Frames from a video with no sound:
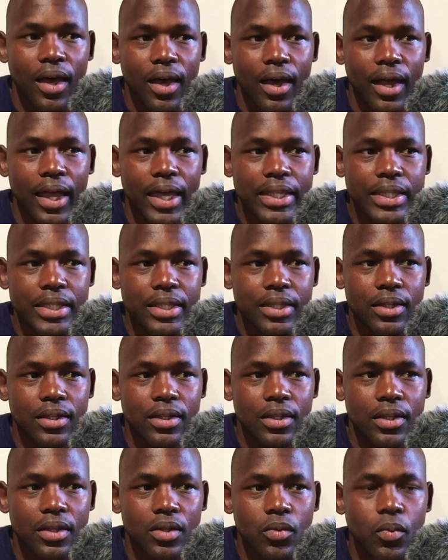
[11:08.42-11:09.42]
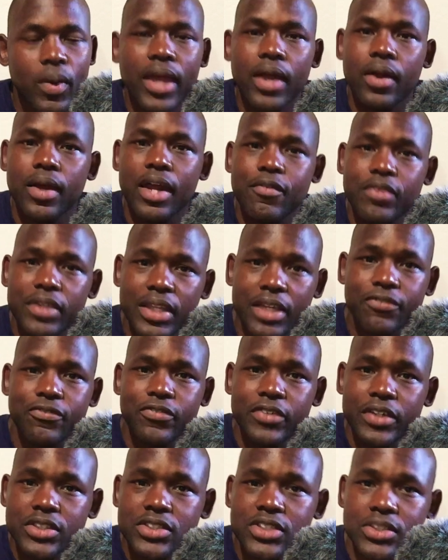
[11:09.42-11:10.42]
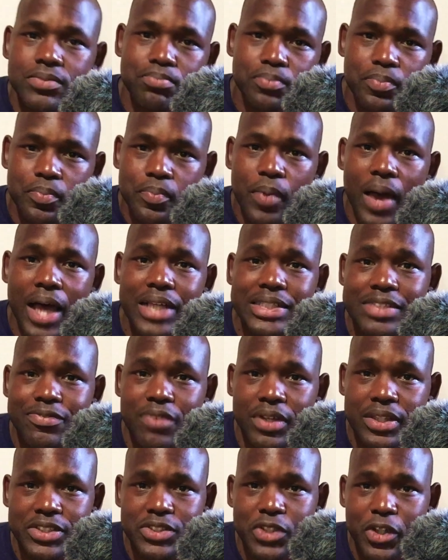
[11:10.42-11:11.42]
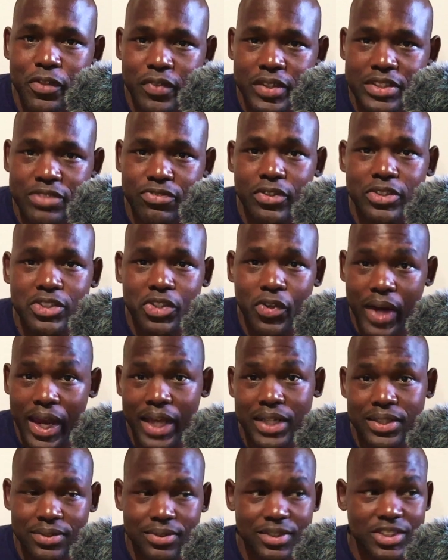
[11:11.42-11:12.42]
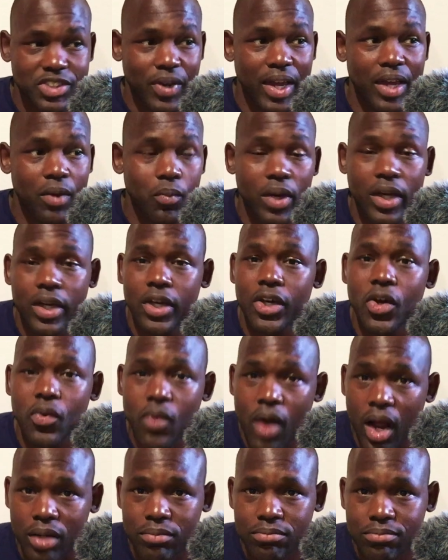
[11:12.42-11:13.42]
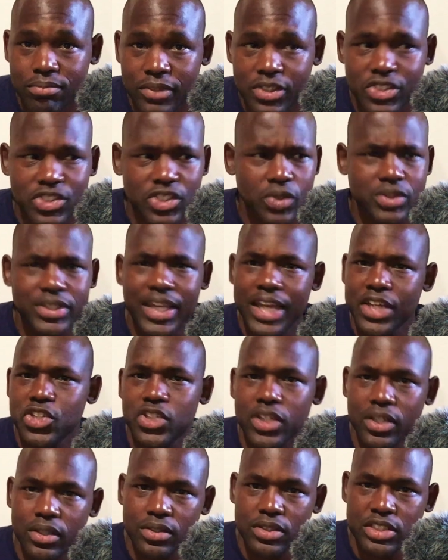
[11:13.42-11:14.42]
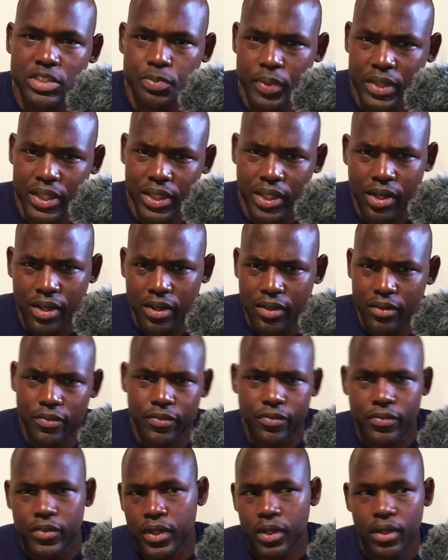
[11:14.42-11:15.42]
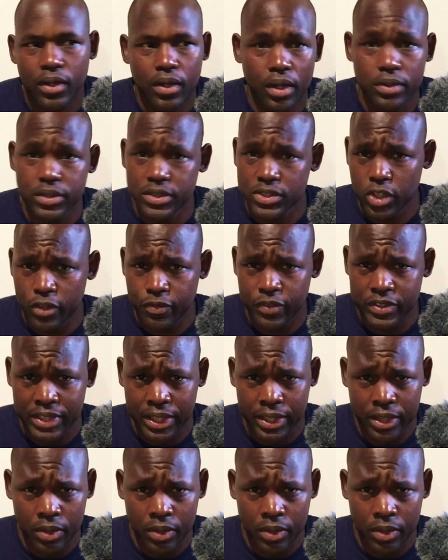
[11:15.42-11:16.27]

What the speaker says: and where everything feels positive on the surface, feels great. It's great. What could go wrong? There's no tension to speak of on the surface